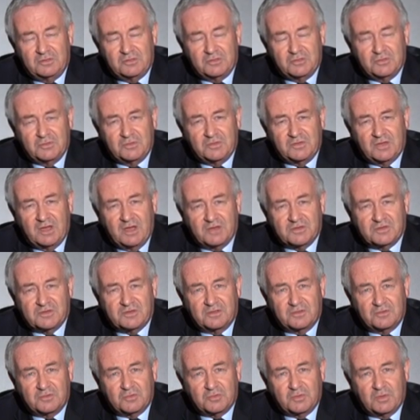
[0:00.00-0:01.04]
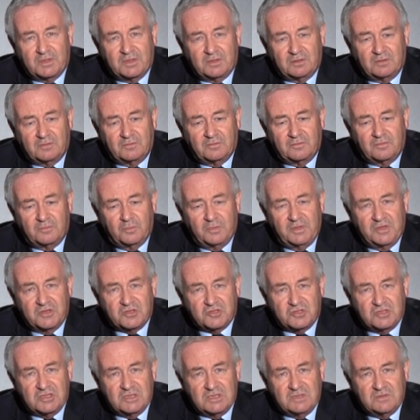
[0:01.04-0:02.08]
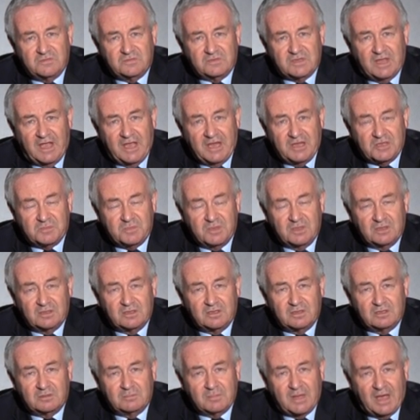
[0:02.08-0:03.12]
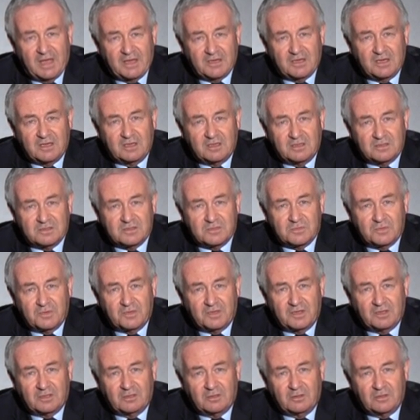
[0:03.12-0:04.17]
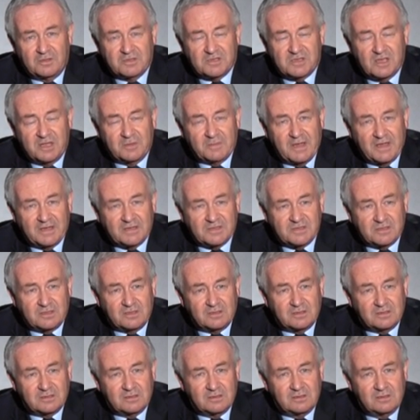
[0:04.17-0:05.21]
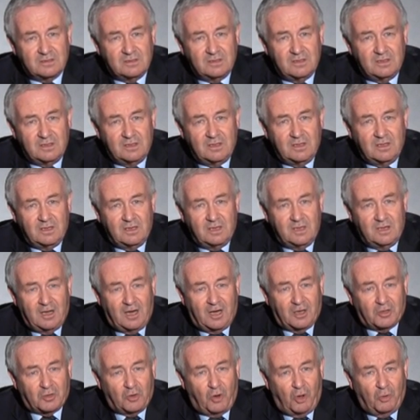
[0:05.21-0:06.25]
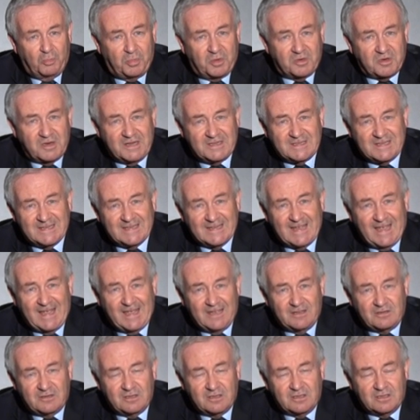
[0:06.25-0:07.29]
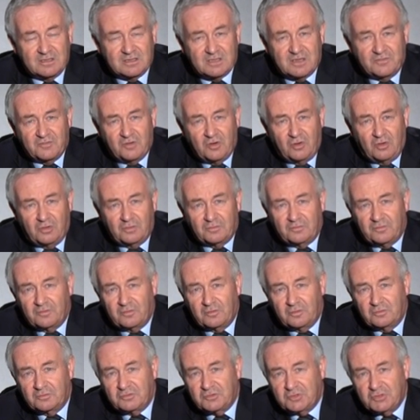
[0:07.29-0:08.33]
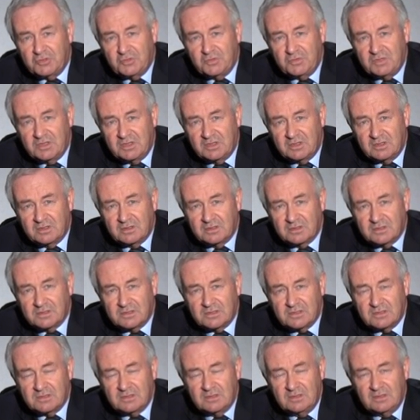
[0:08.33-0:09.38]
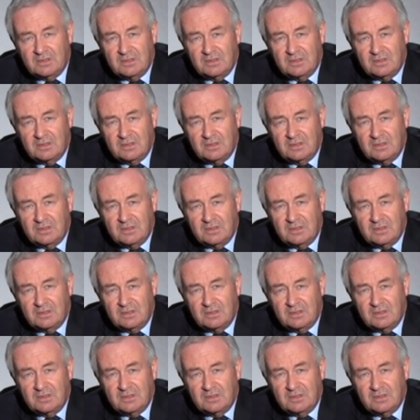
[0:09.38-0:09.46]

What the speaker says: 2012. We achieved 8 million man-hours without a lost time accident. Our operating areas have gone for 2 years.